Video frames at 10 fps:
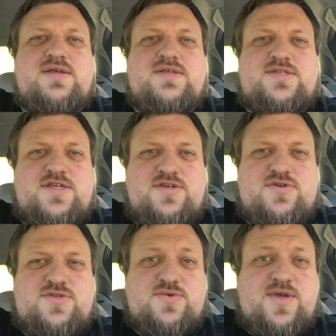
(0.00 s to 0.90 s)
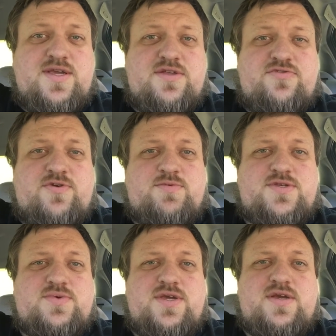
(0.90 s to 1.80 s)
single swing and triple
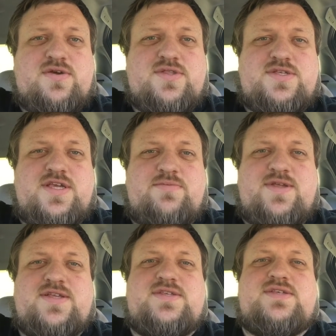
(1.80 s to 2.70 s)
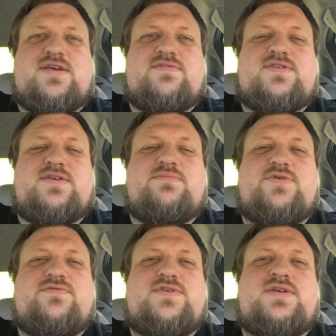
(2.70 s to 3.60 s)
swing are the same dances, have the same moves.